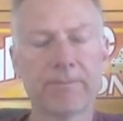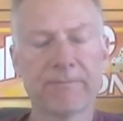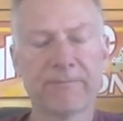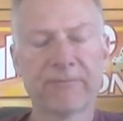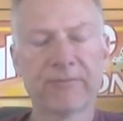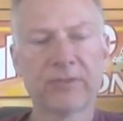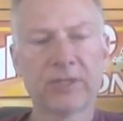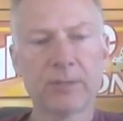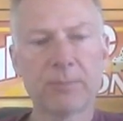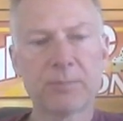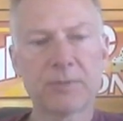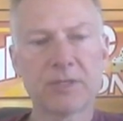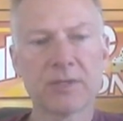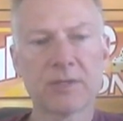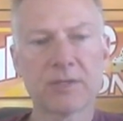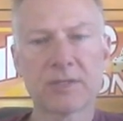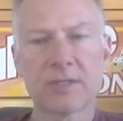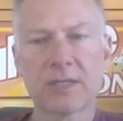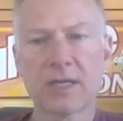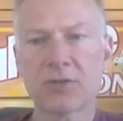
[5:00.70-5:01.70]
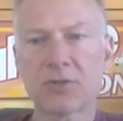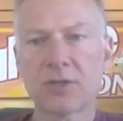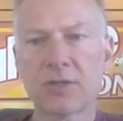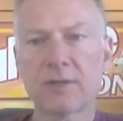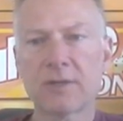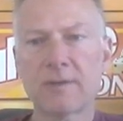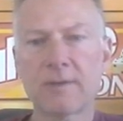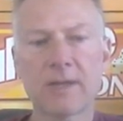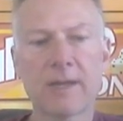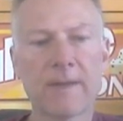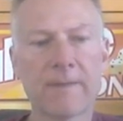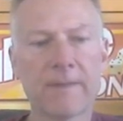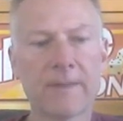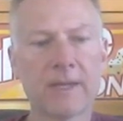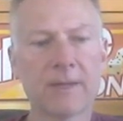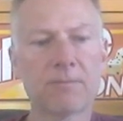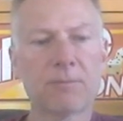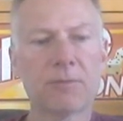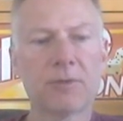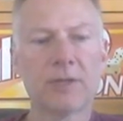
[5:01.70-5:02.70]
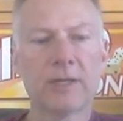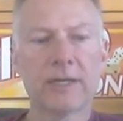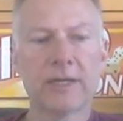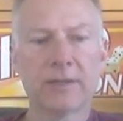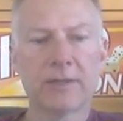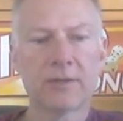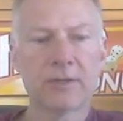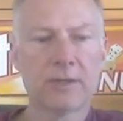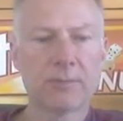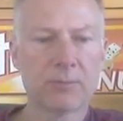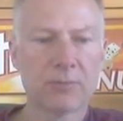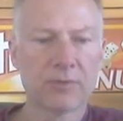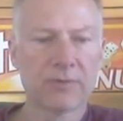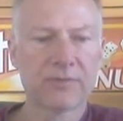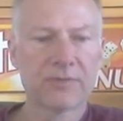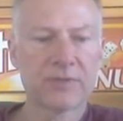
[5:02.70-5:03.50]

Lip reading: flips in a session and then play the number of